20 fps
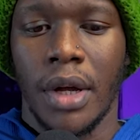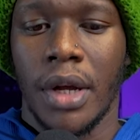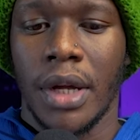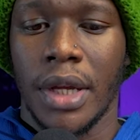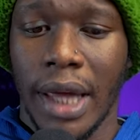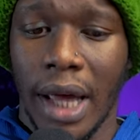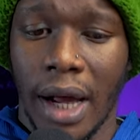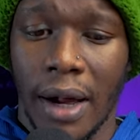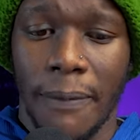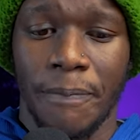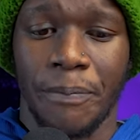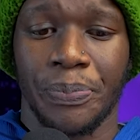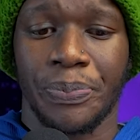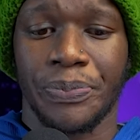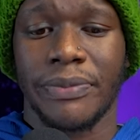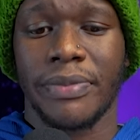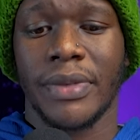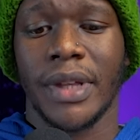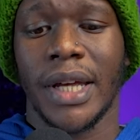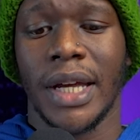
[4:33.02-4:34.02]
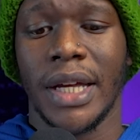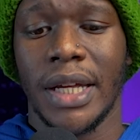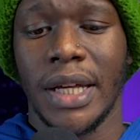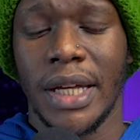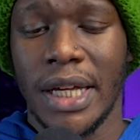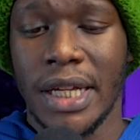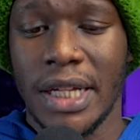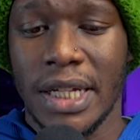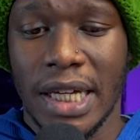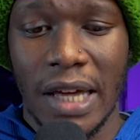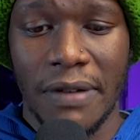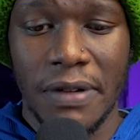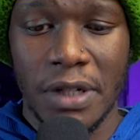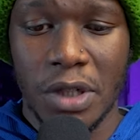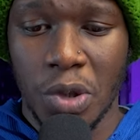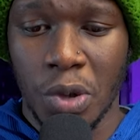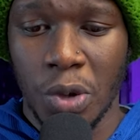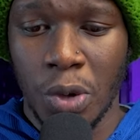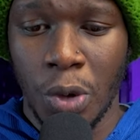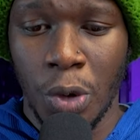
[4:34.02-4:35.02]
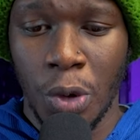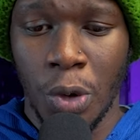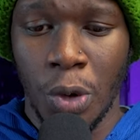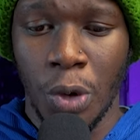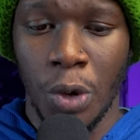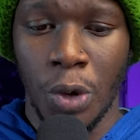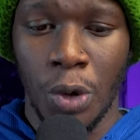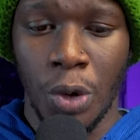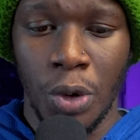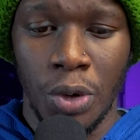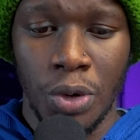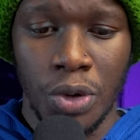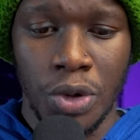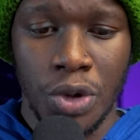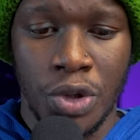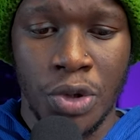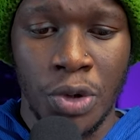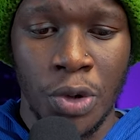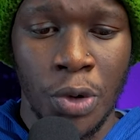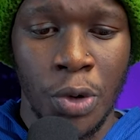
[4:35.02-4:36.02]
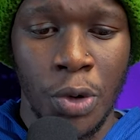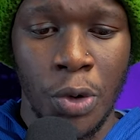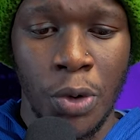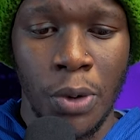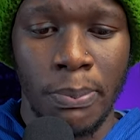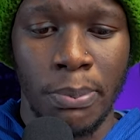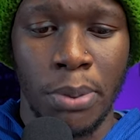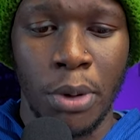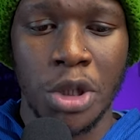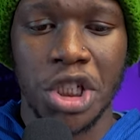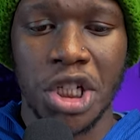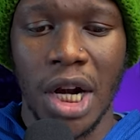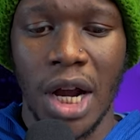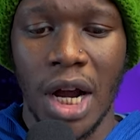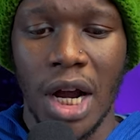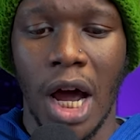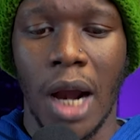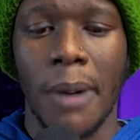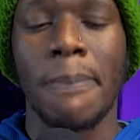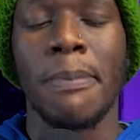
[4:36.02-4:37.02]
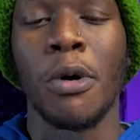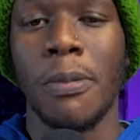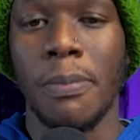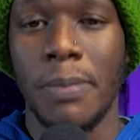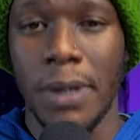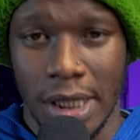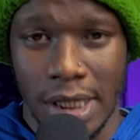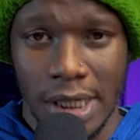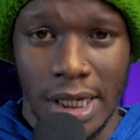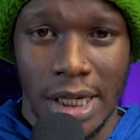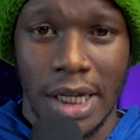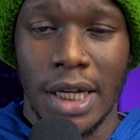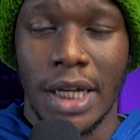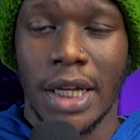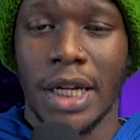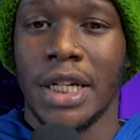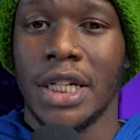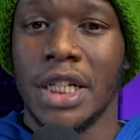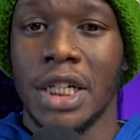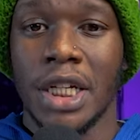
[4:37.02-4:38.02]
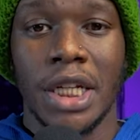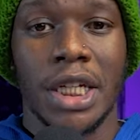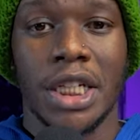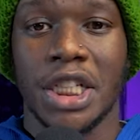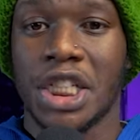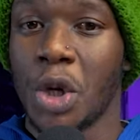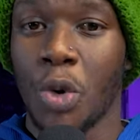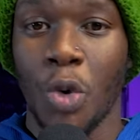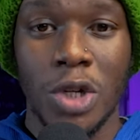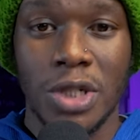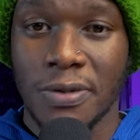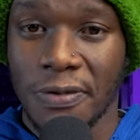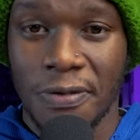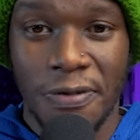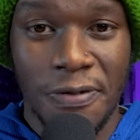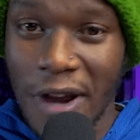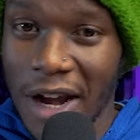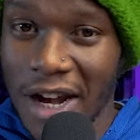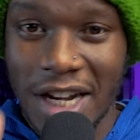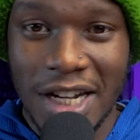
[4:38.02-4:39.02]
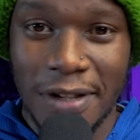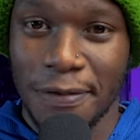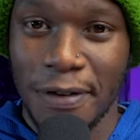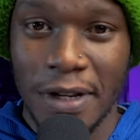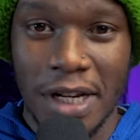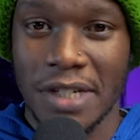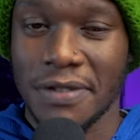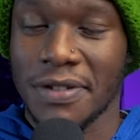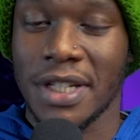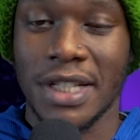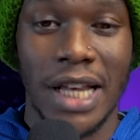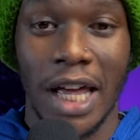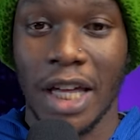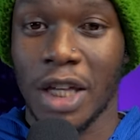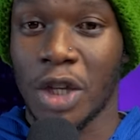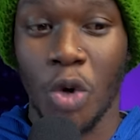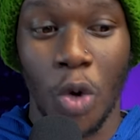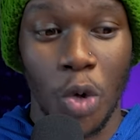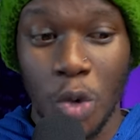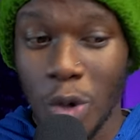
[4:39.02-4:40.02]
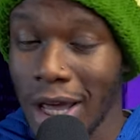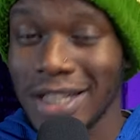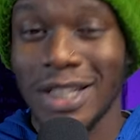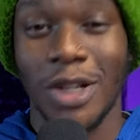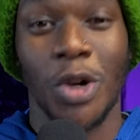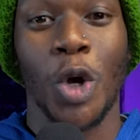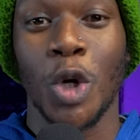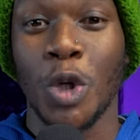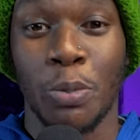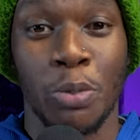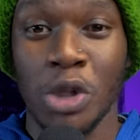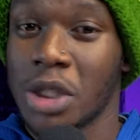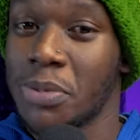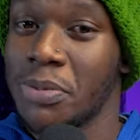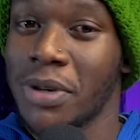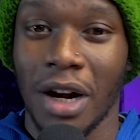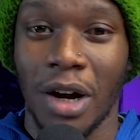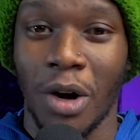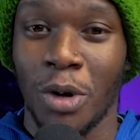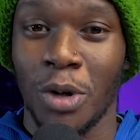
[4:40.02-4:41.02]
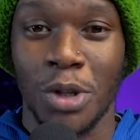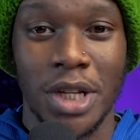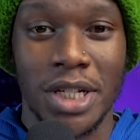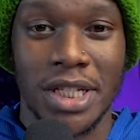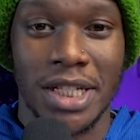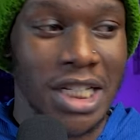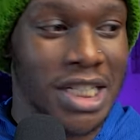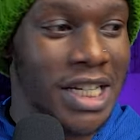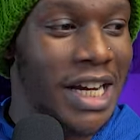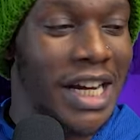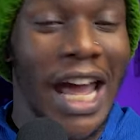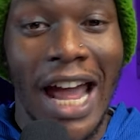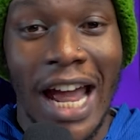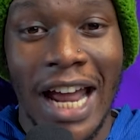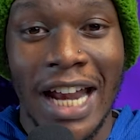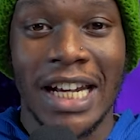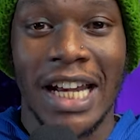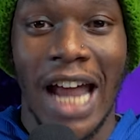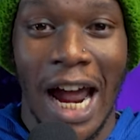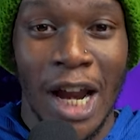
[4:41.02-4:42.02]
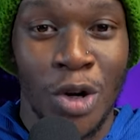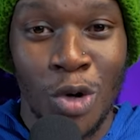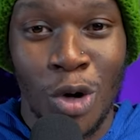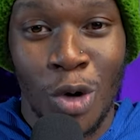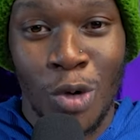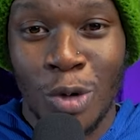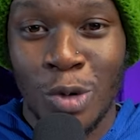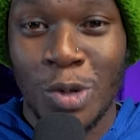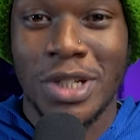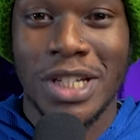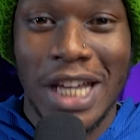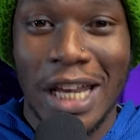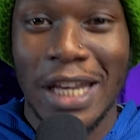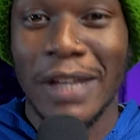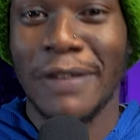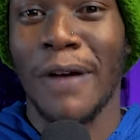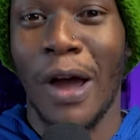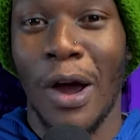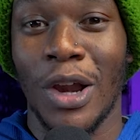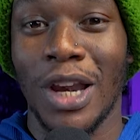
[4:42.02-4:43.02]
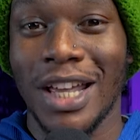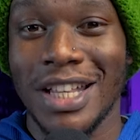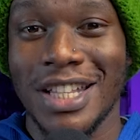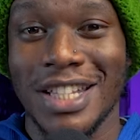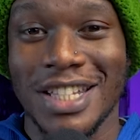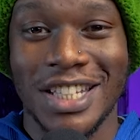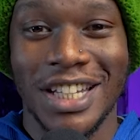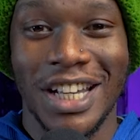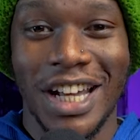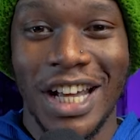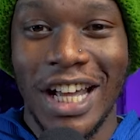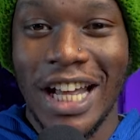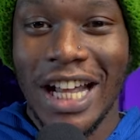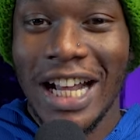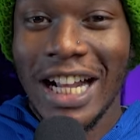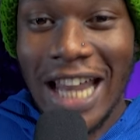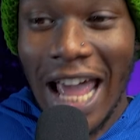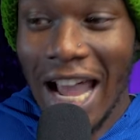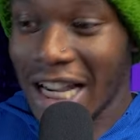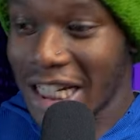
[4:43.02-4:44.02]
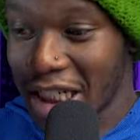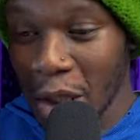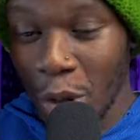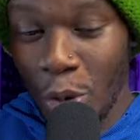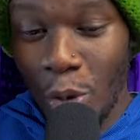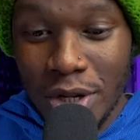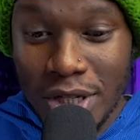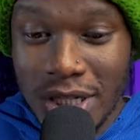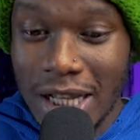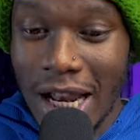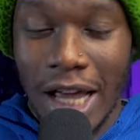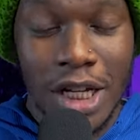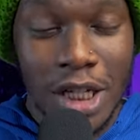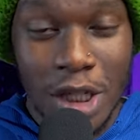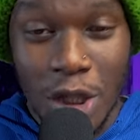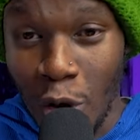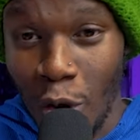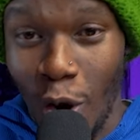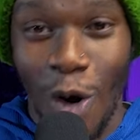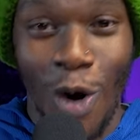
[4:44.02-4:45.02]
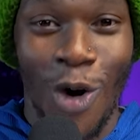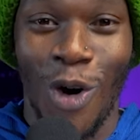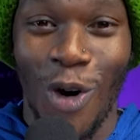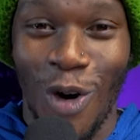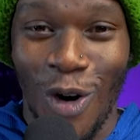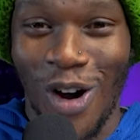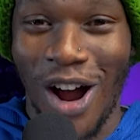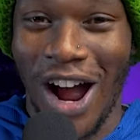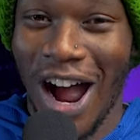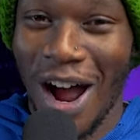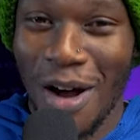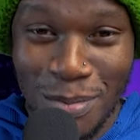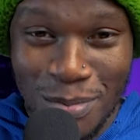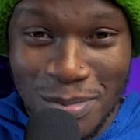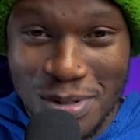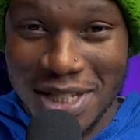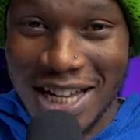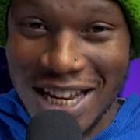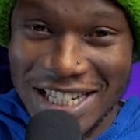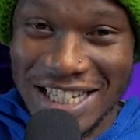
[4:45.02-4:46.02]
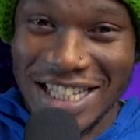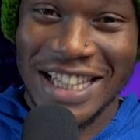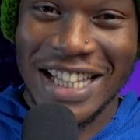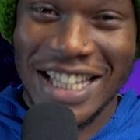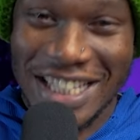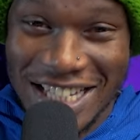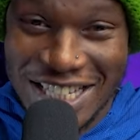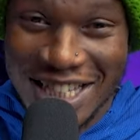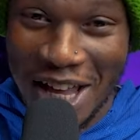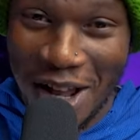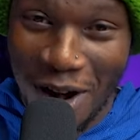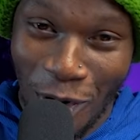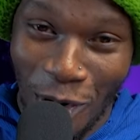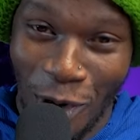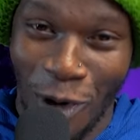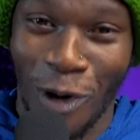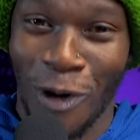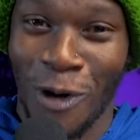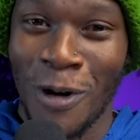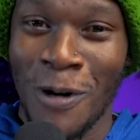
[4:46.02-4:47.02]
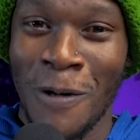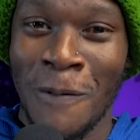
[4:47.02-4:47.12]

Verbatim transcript: Yeah, he gave it to, to Bushra Karbubi. She was very definitive. She's like, yo, you guys are not going to push me around in this touchline. And I do not want to see any violence. Like, she was like, yo, I'm setting, this is the law.